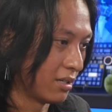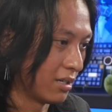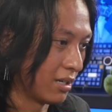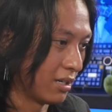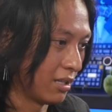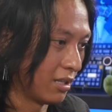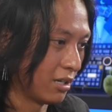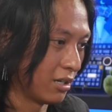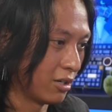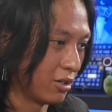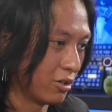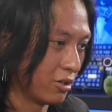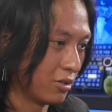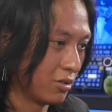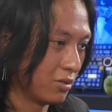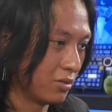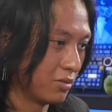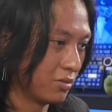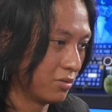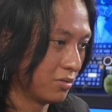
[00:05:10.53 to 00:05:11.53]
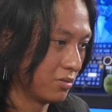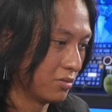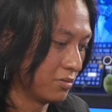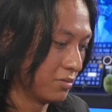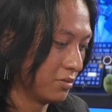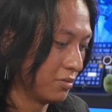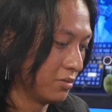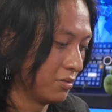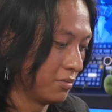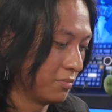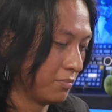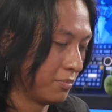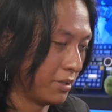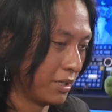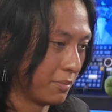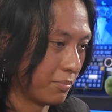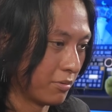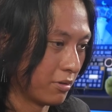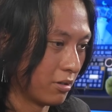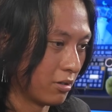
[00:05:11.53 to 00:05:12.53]
Hello,
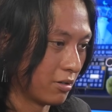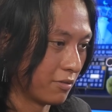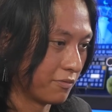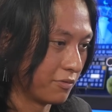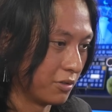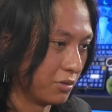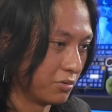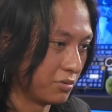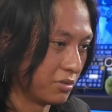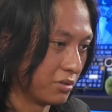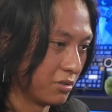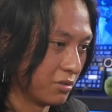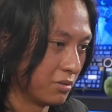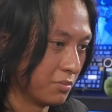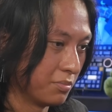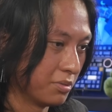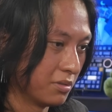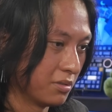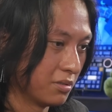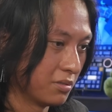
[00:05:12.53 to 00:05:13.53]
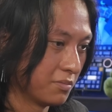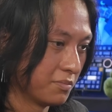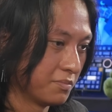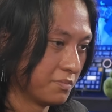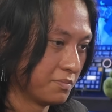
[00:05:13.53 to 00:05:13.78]
people of YouTube.